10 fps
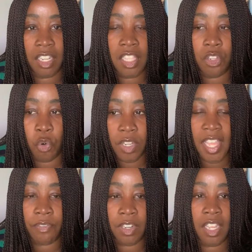in North
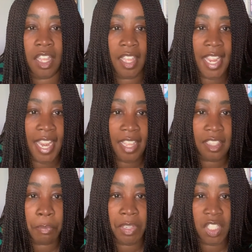Africa
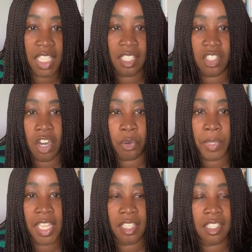and the Middle East, our
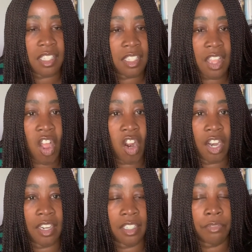weekends
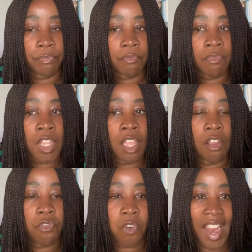are
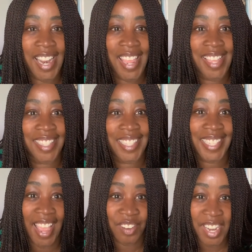Friday and
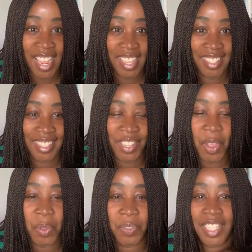Saturday.
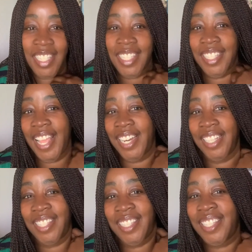So it's
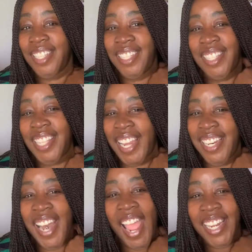like
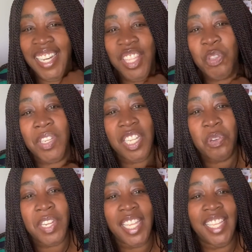93
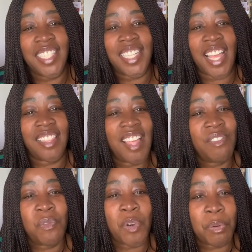degrees, and I
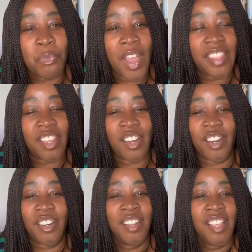love warm weather.